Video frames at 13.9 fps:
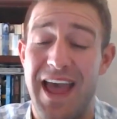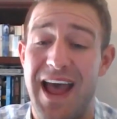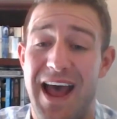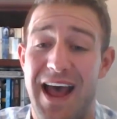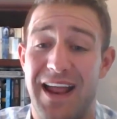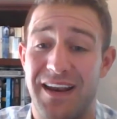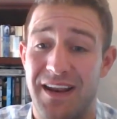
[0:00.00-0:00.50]

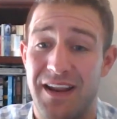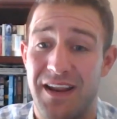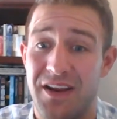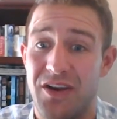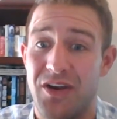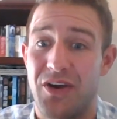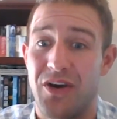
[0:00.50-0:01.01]
that,
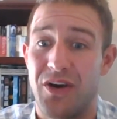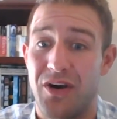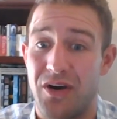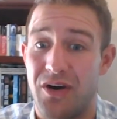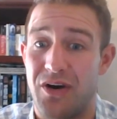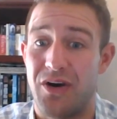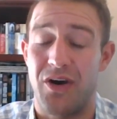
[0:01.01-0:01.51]

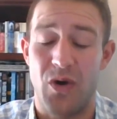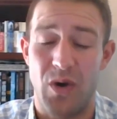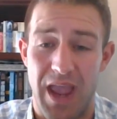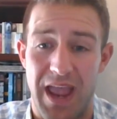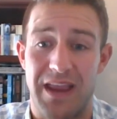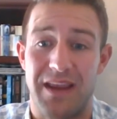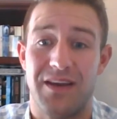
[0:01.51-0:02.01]

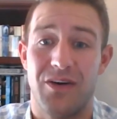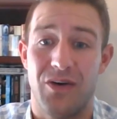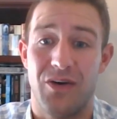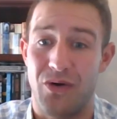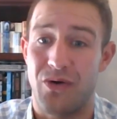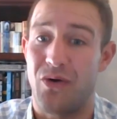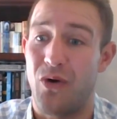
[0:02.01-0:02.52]
okay,
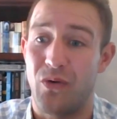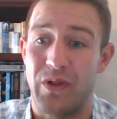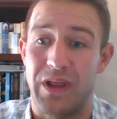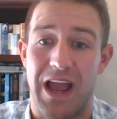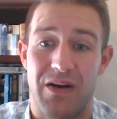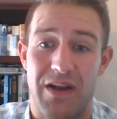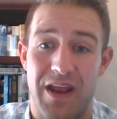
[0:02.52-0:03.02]
holy
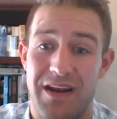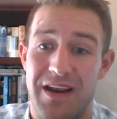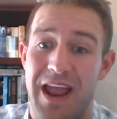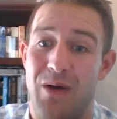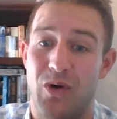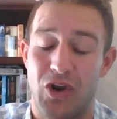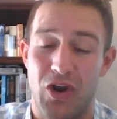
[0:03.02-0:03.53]
cow,
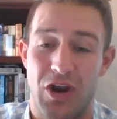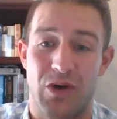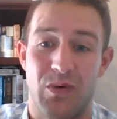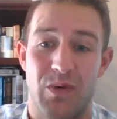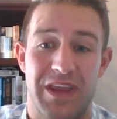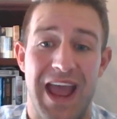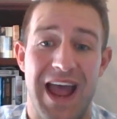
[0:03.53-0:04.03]
now we're
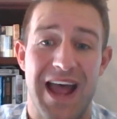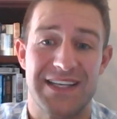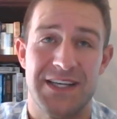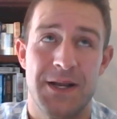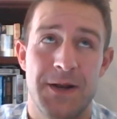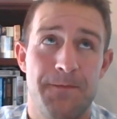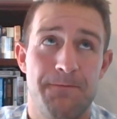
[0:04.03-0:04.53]
cooking with gas.